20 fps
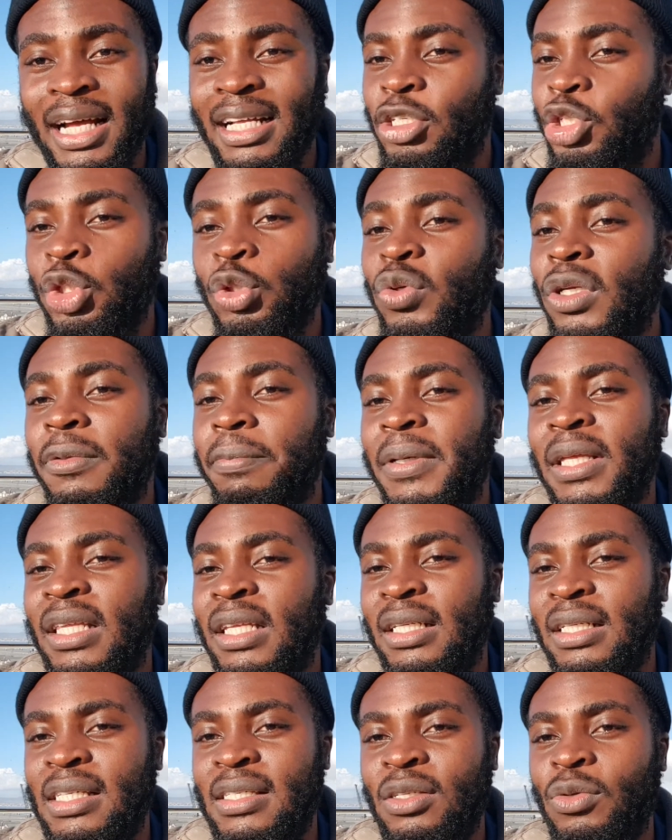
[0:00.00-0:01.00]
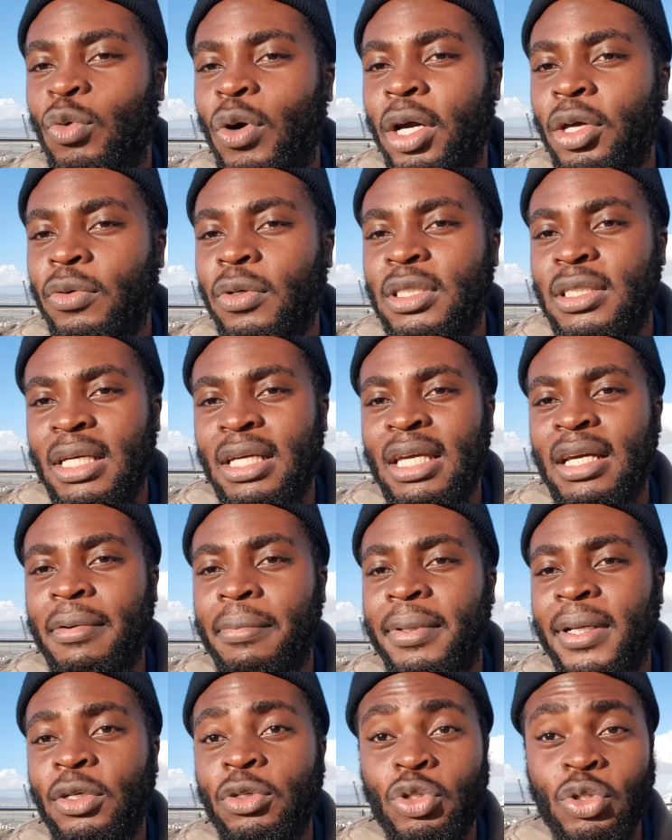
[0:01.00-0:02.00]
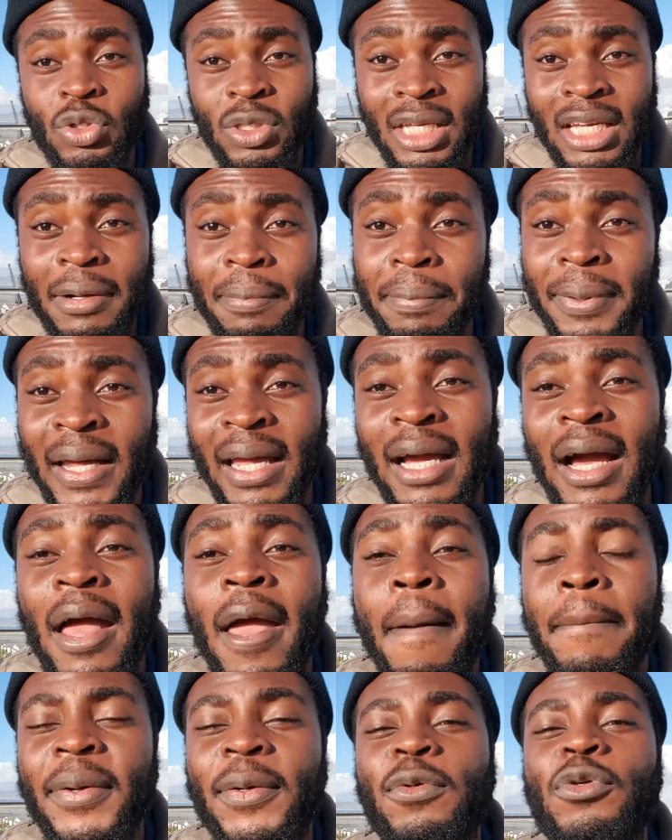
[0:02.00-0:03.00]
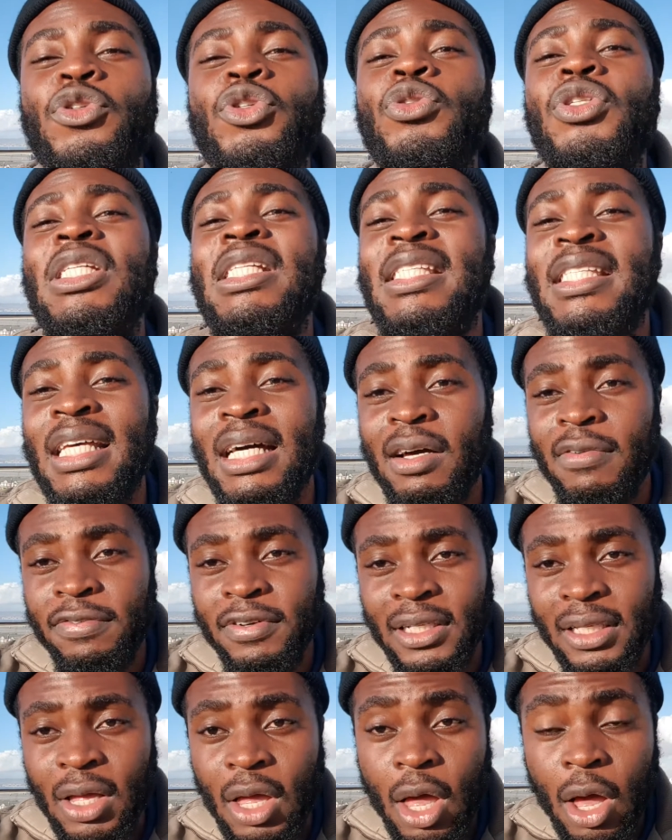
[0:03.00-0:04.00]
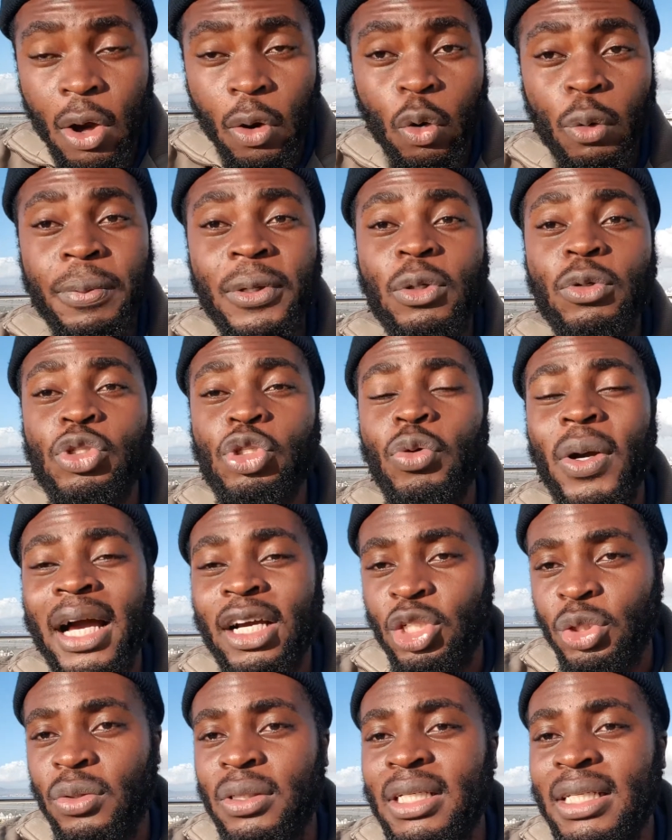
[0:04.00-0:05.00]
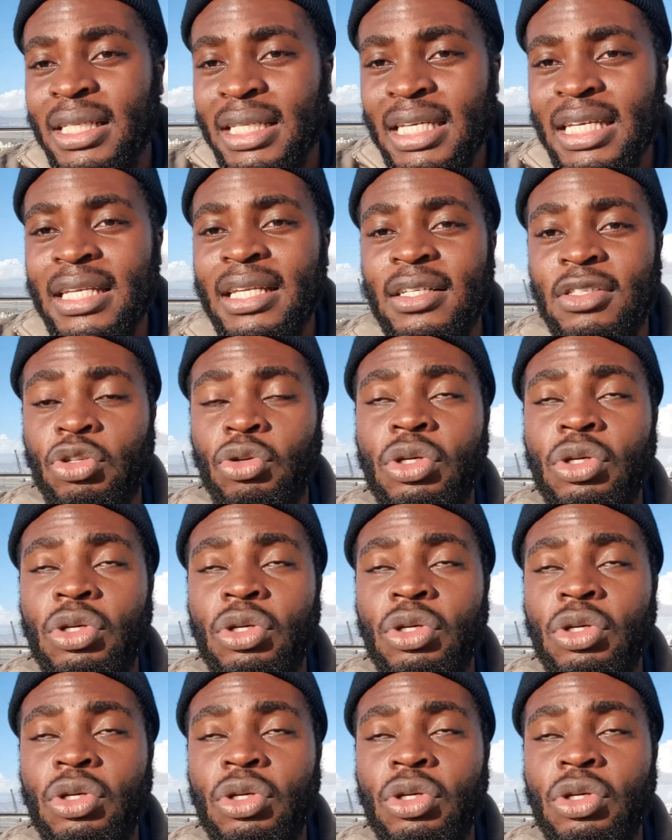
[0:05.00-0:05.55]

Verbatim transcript: That shouldn't be the reason why you are taking a break. You should take a break because you deserve it or because you actually need it.